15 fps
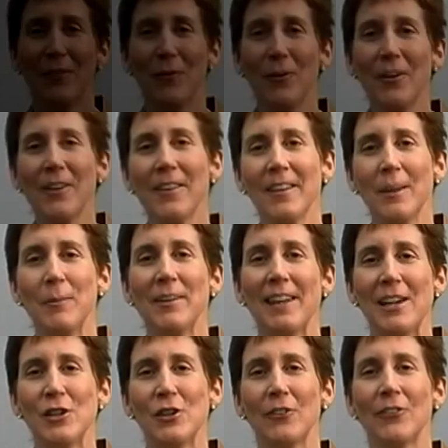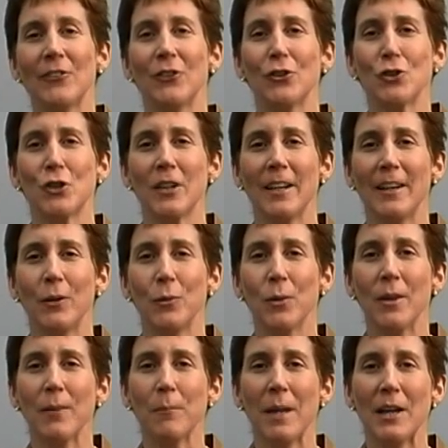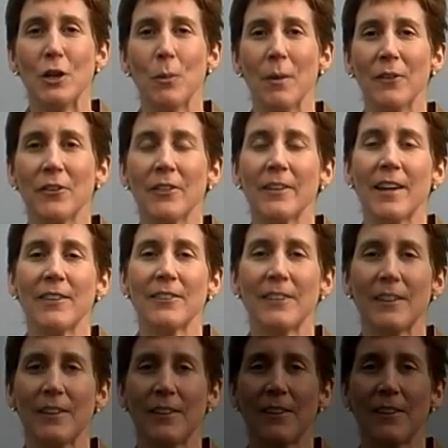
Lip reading: What are the limitations associated with manual muscle testing?